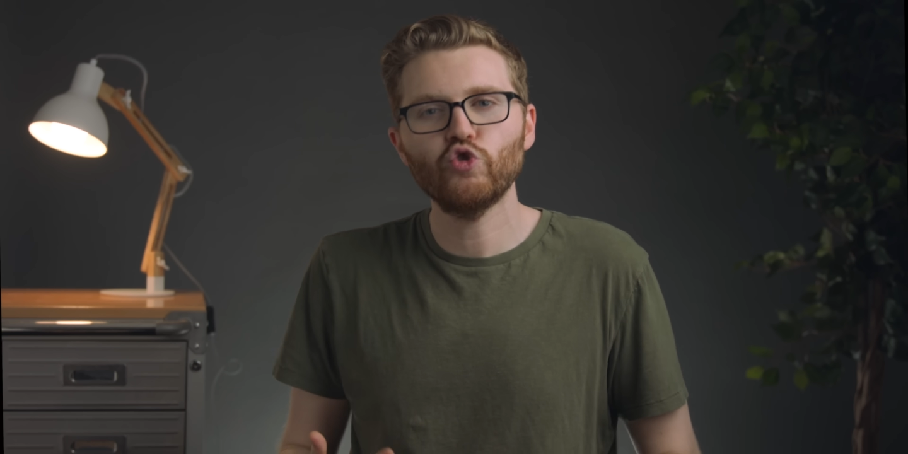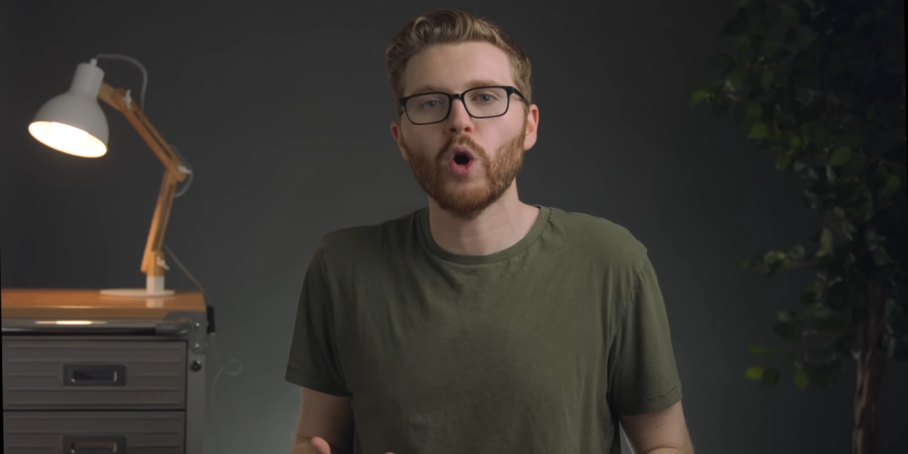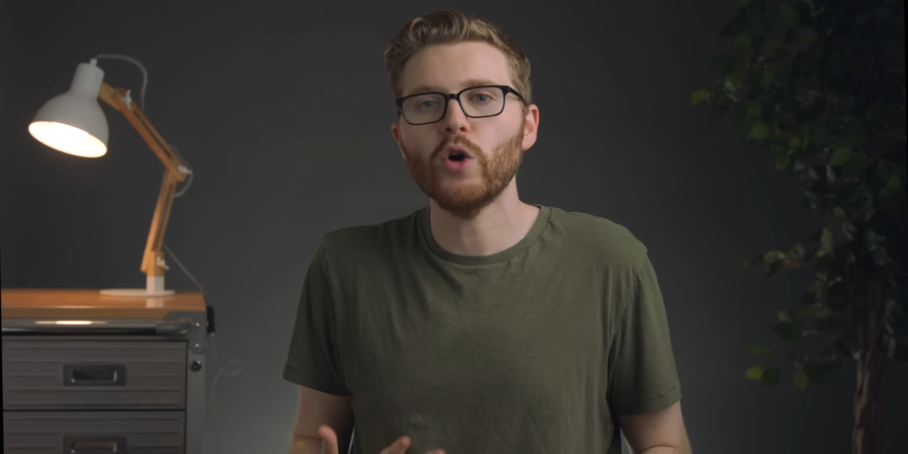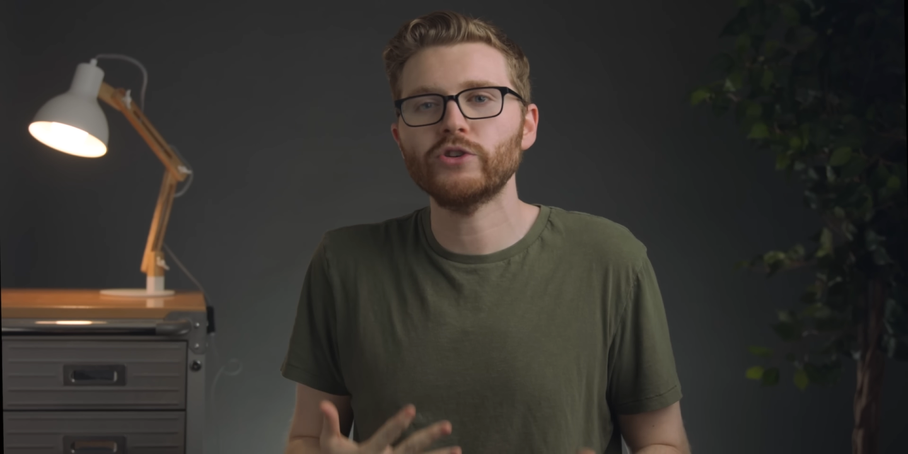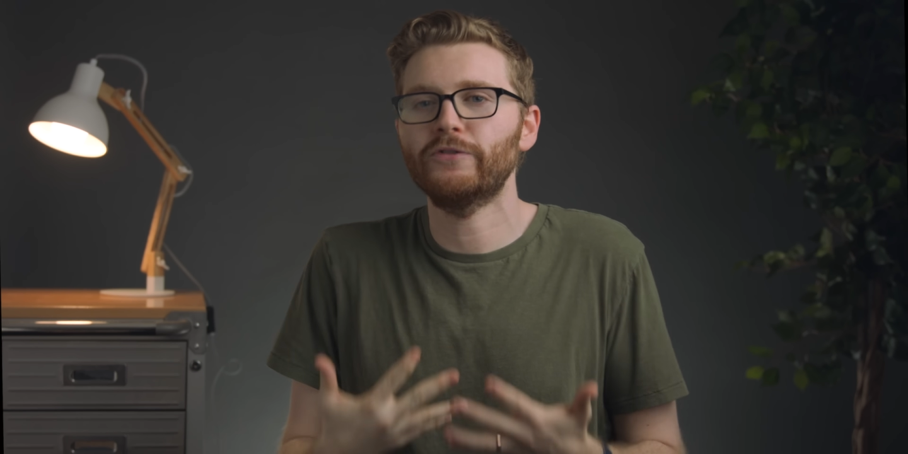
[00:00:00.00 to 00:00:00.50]

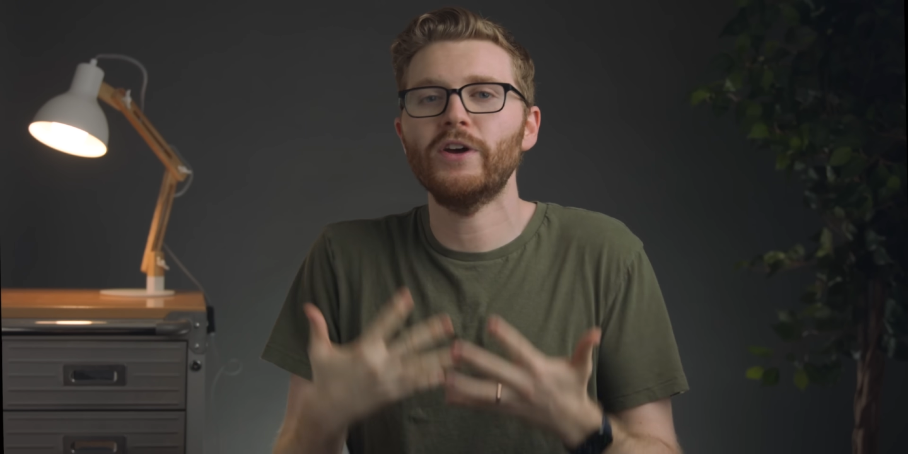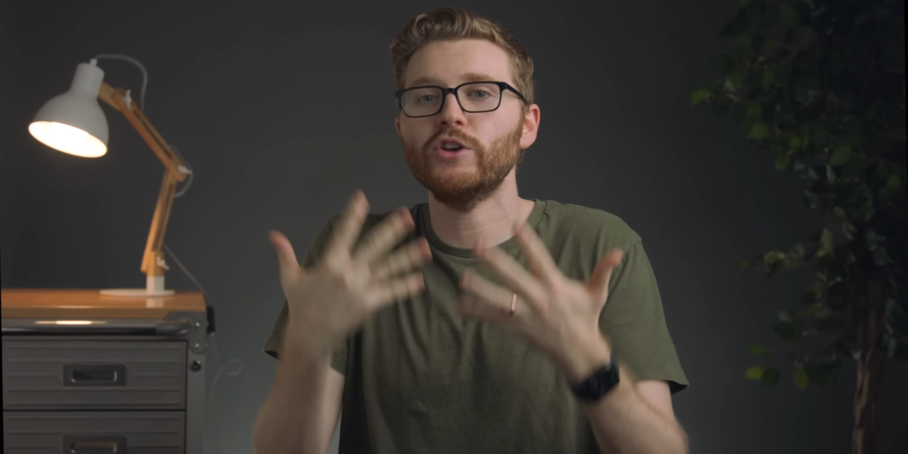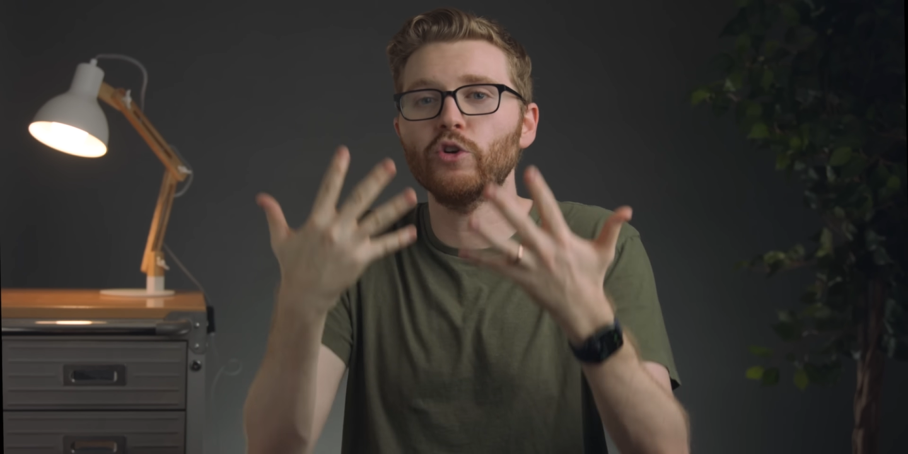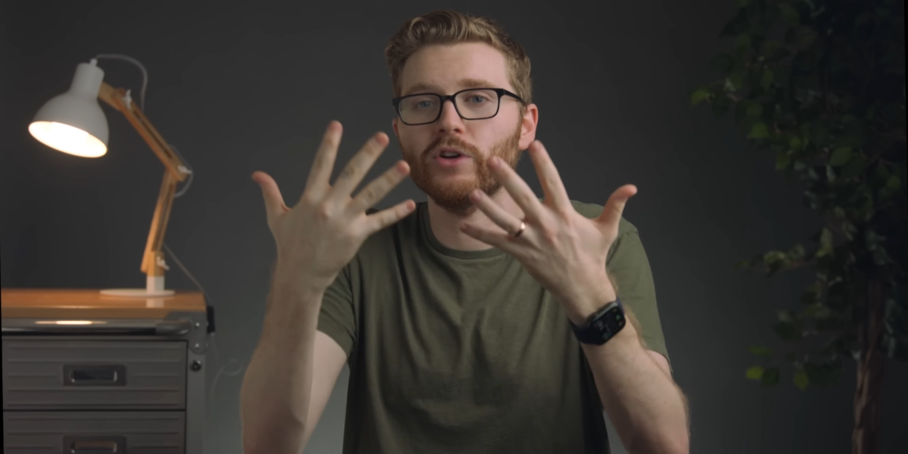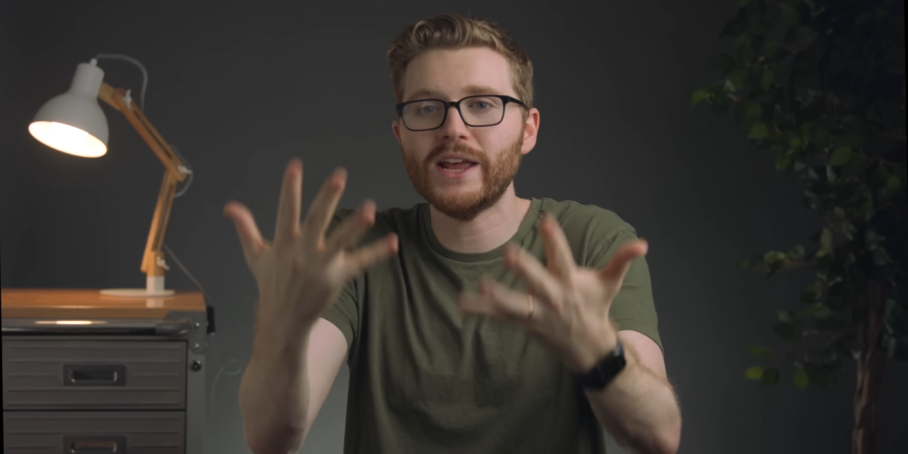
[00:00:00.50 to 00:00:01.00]
grow to fit
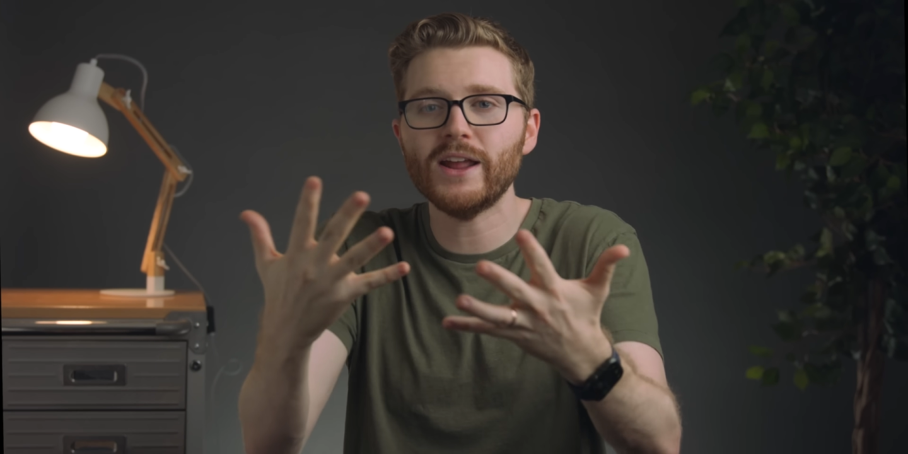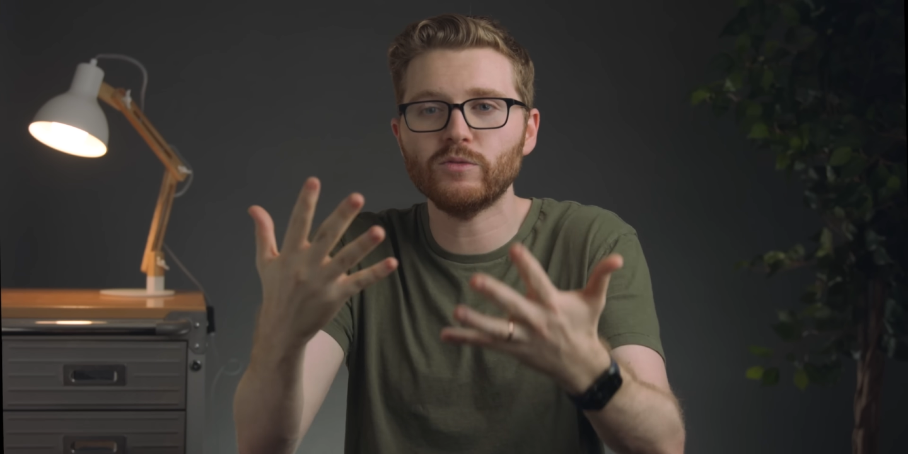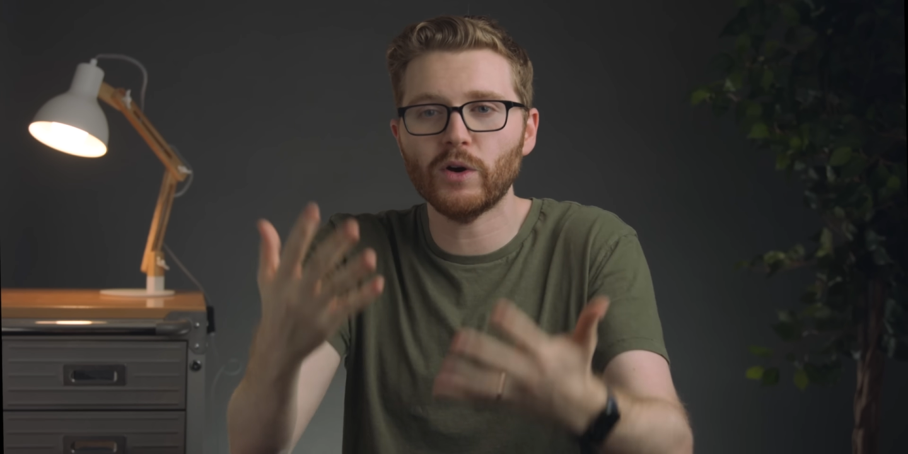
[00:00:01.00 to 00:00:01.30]
your needs,